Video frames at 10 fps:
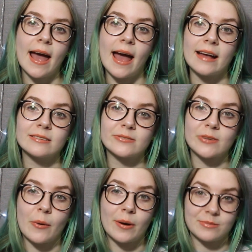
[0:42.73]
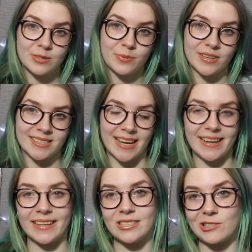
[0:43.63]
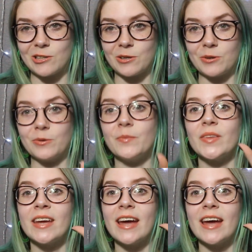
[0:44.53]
and so I'm super excited to